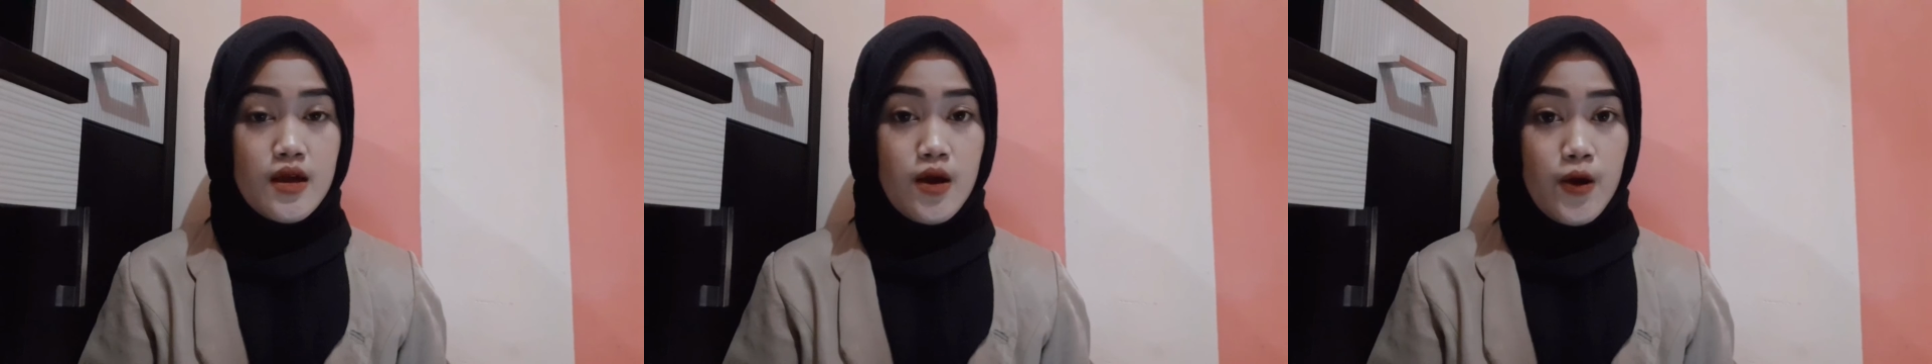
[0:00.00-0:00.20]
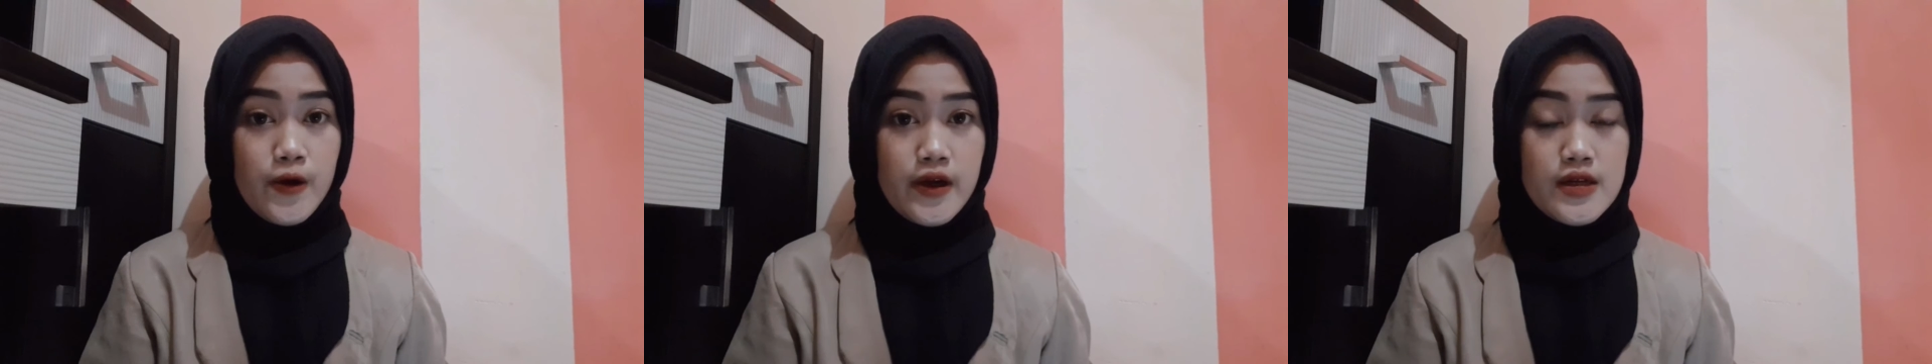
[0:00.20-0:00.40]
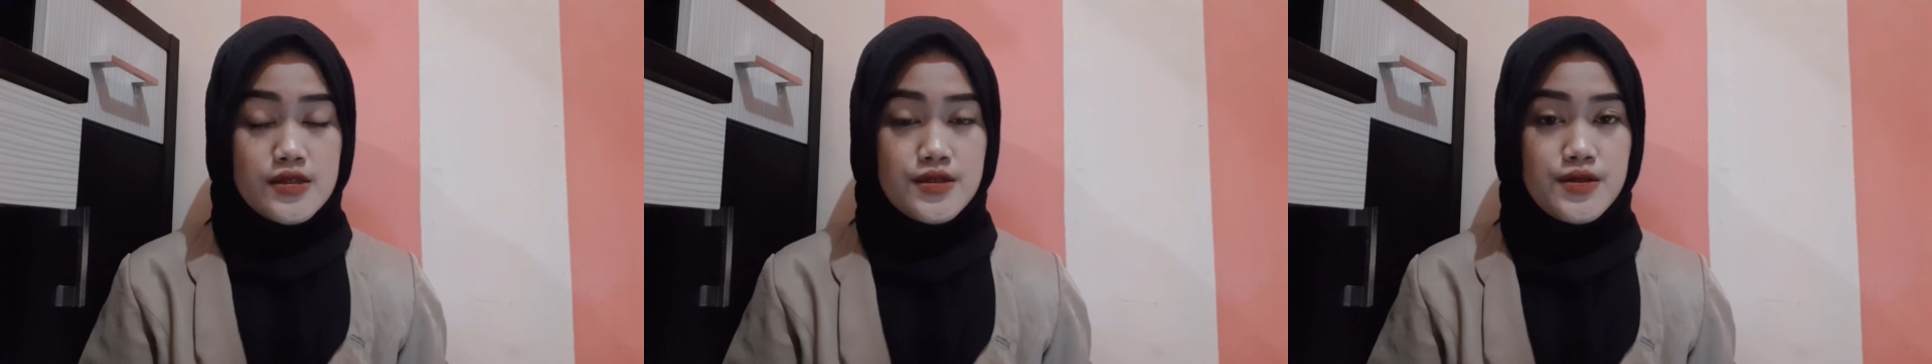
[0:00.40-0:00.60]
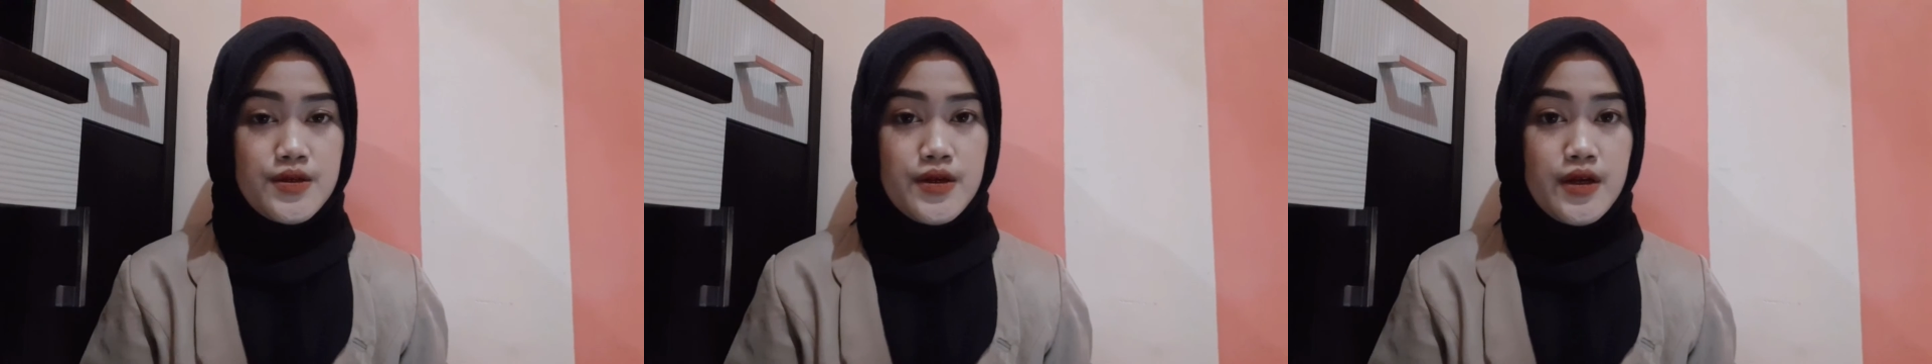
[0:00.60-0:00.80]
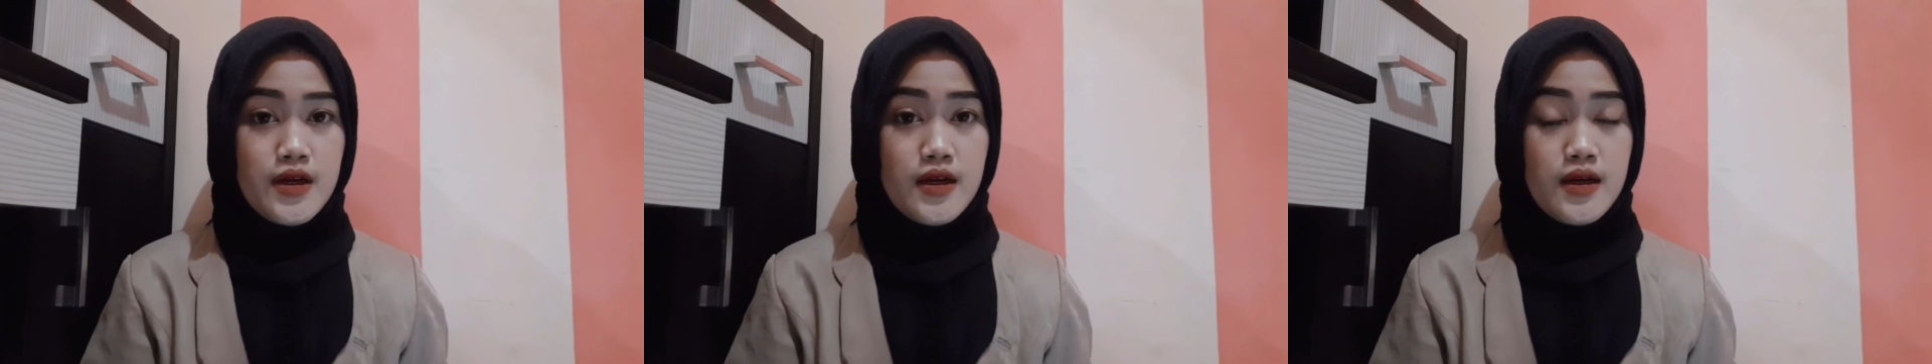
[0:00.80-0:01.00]
Okay,
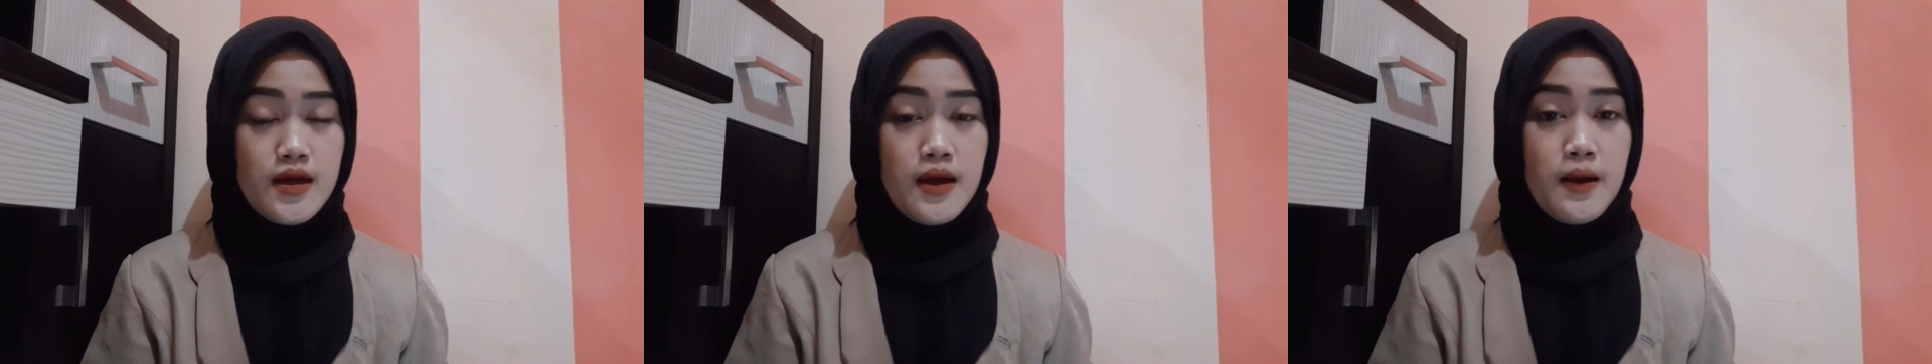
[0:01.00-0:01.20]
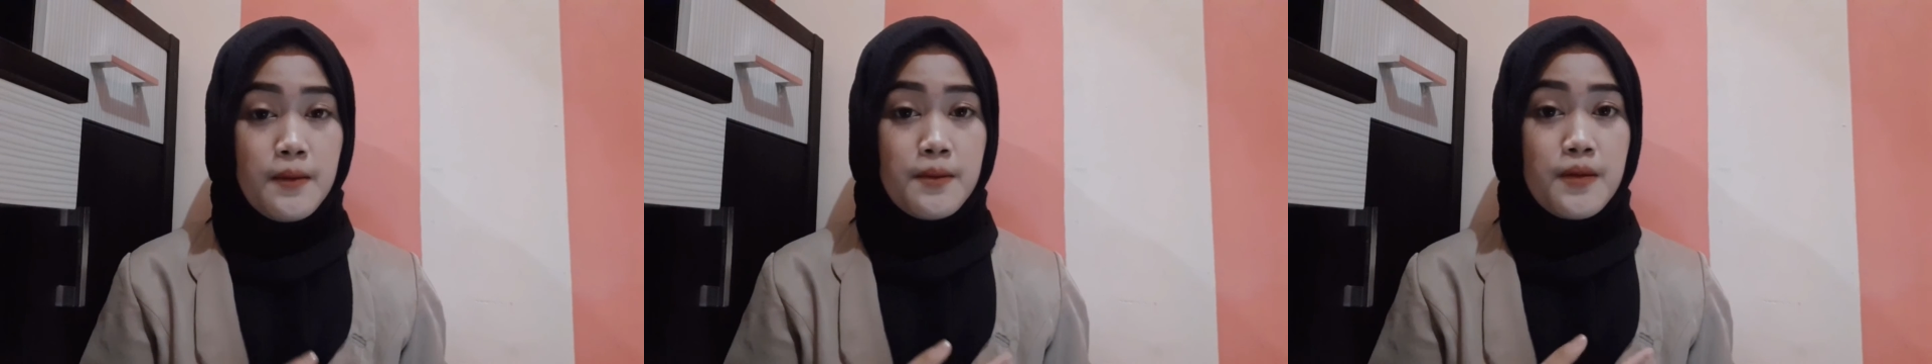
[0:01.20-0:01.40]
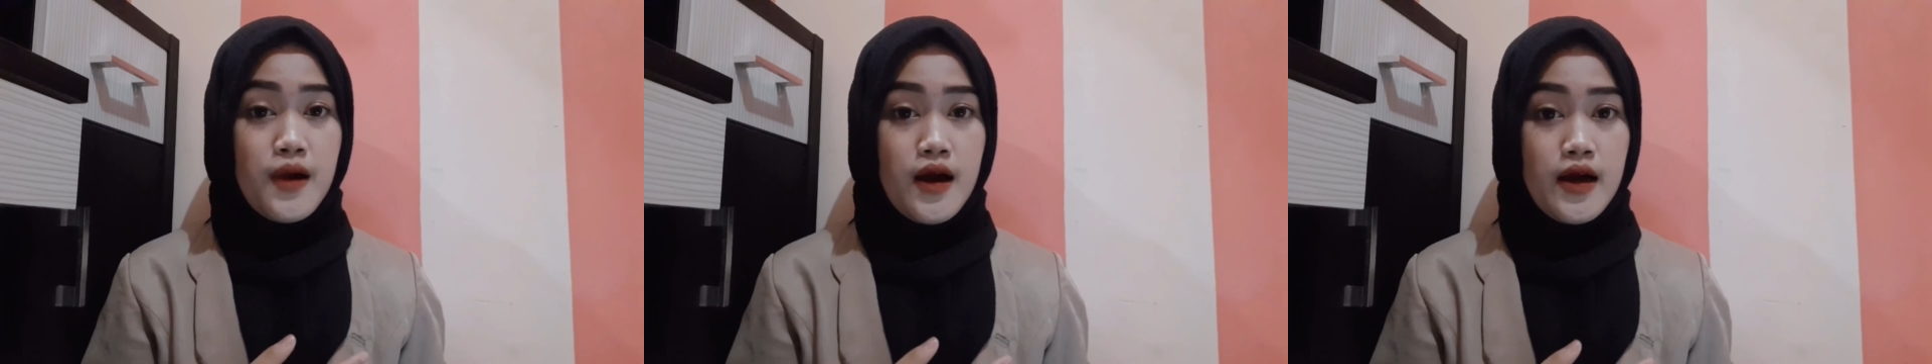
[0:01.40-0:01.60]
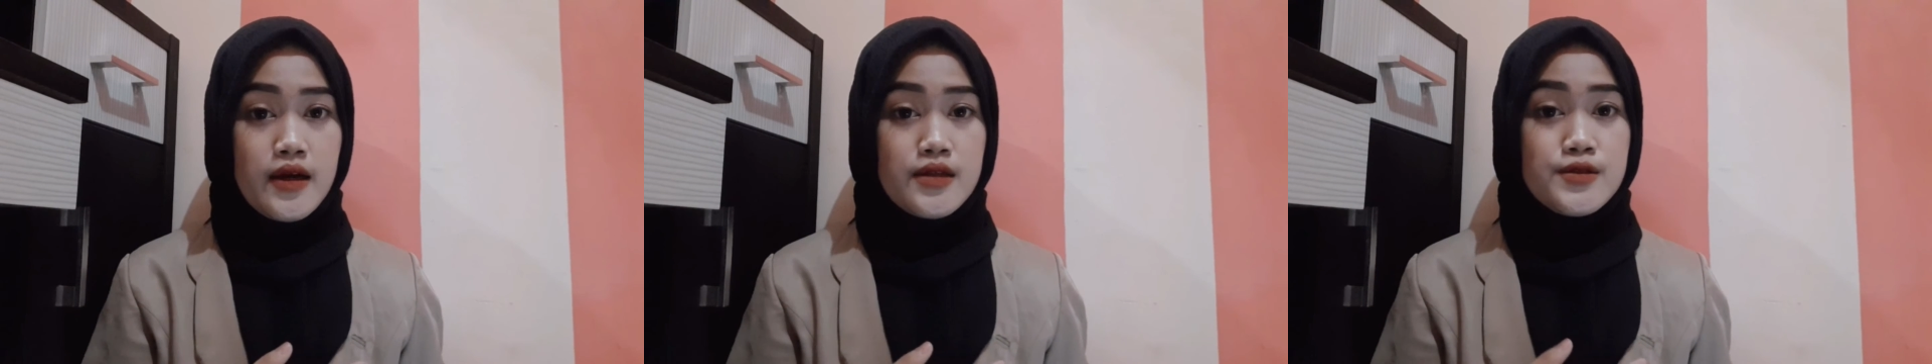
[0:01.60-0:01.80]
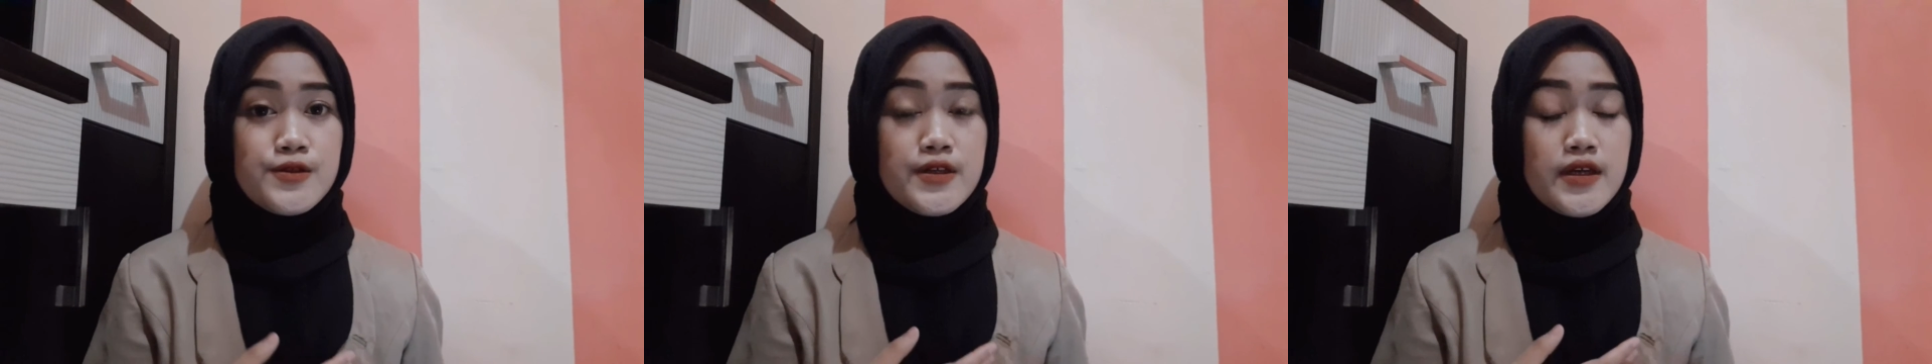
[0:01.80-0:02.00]
sir. By
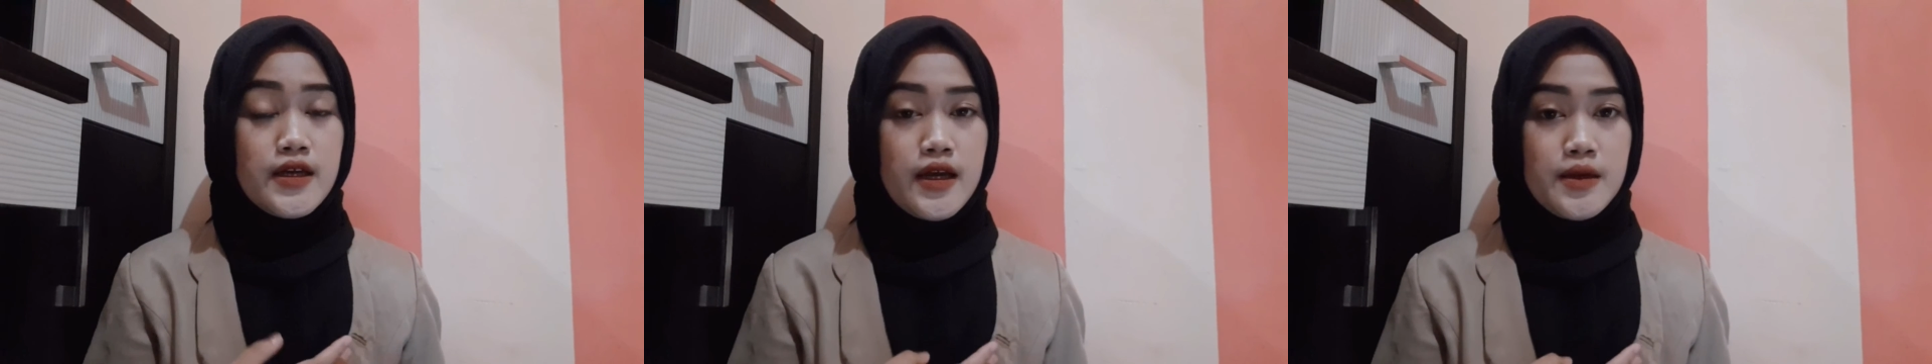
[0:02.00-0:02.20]
looking